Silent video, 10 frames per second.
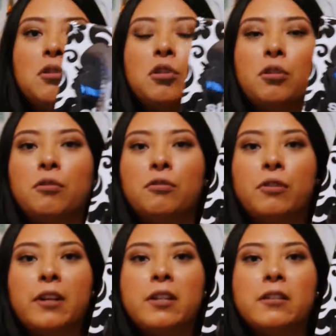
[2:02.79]
know
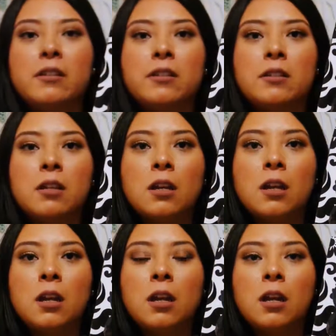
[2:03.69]
girlfriends
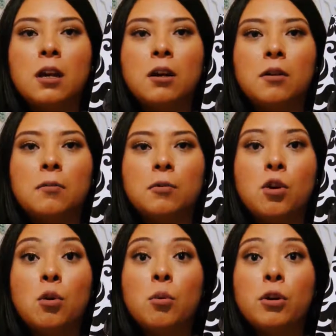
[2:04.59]
um,
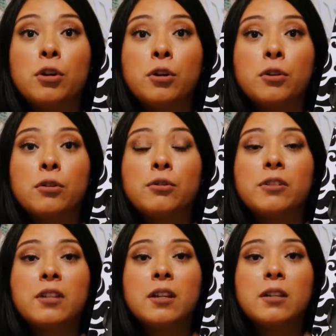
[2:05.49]

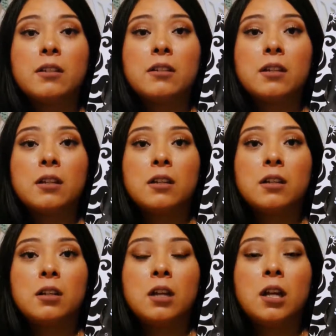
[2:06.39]
co-workers and
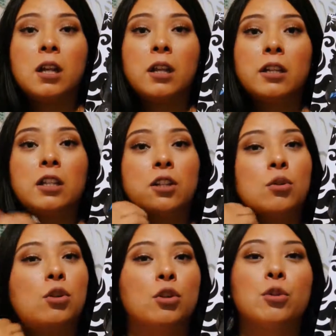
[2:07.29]
like
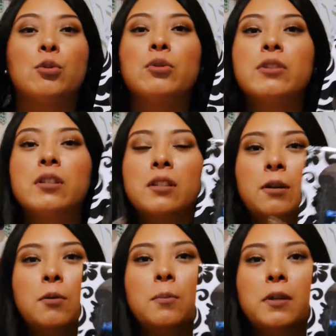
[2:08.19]
little girls
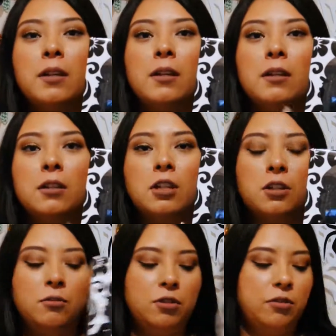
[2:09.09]
that would be
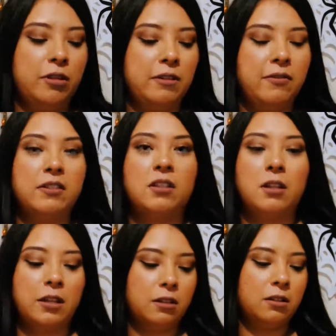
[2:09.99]
cute to give as a
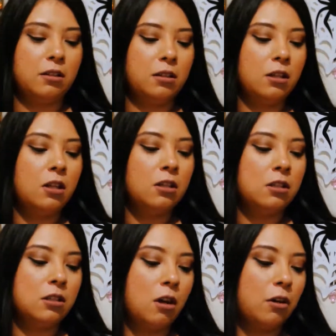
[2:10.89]
like
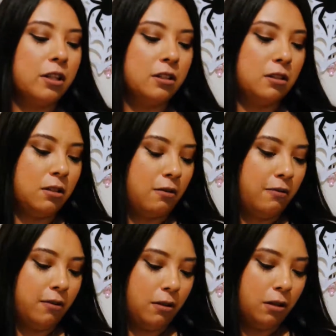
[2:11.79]
stocking
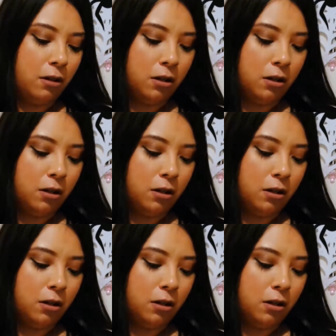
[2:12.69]
stuffer